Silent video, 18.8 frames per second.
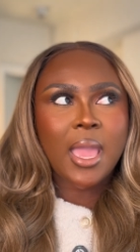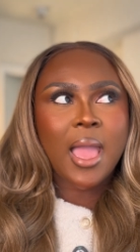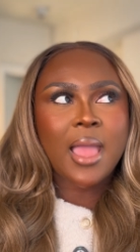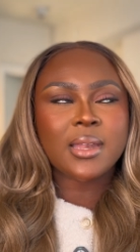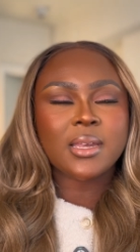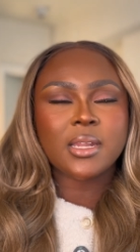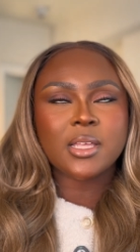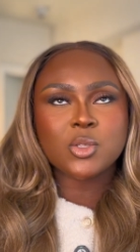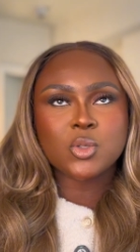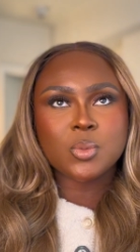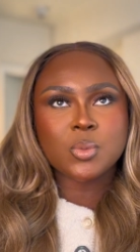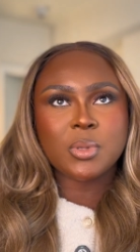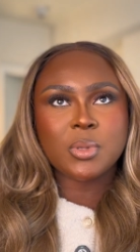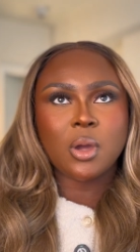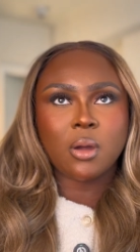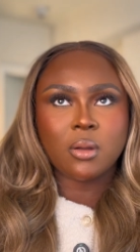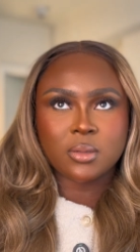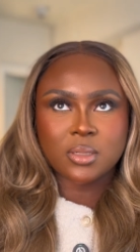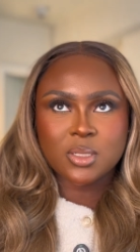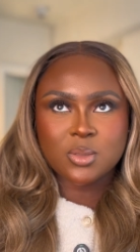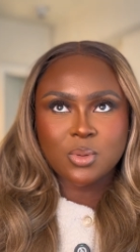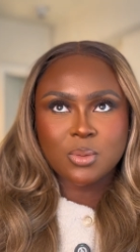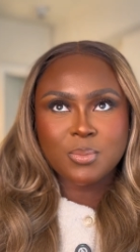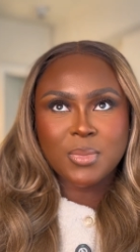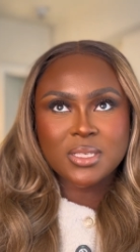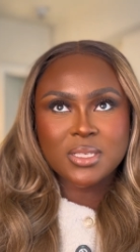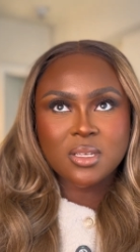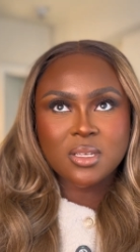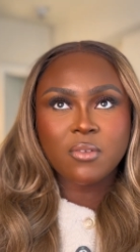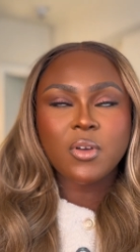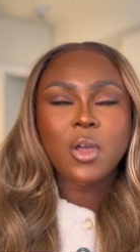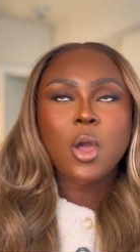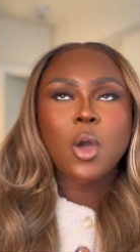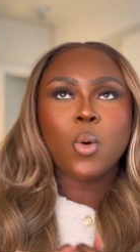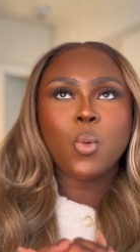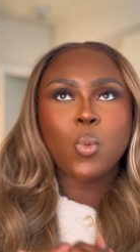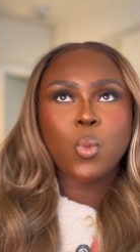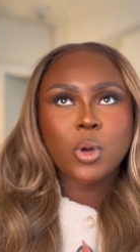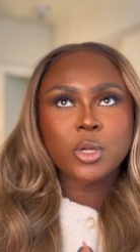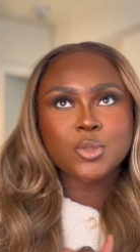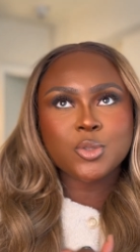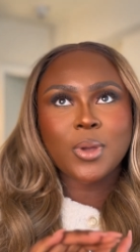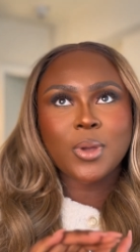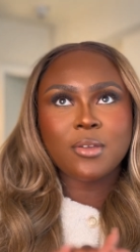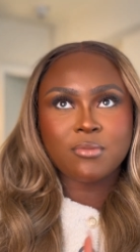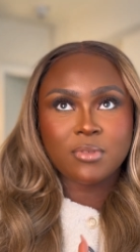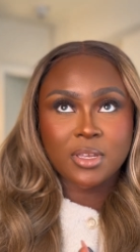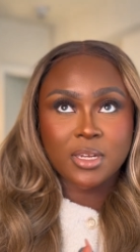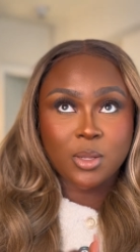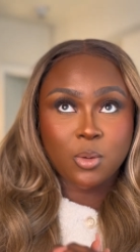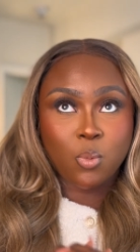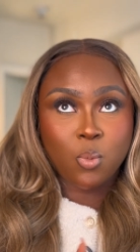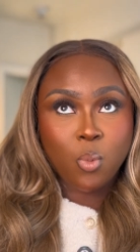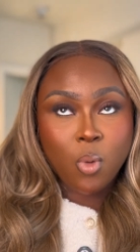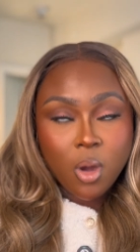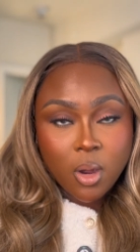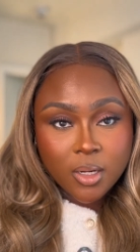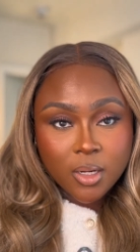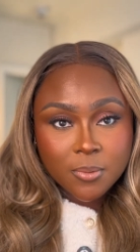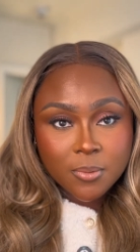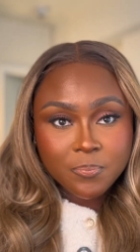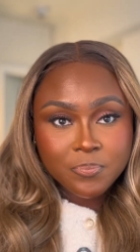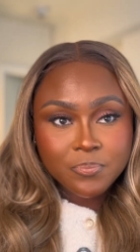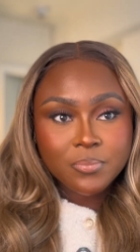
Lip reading: I need to be honest with myself. What do I really want?